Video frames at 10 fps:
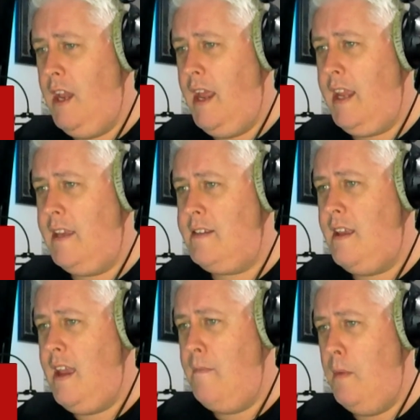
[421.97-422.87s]
like it.
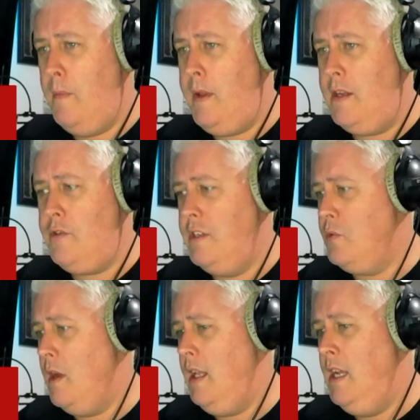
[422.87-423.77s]
I'm on Patreon as
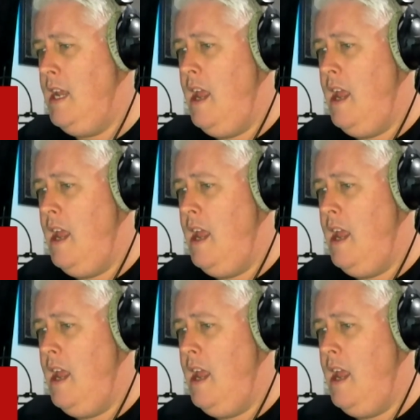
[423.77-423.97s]
well.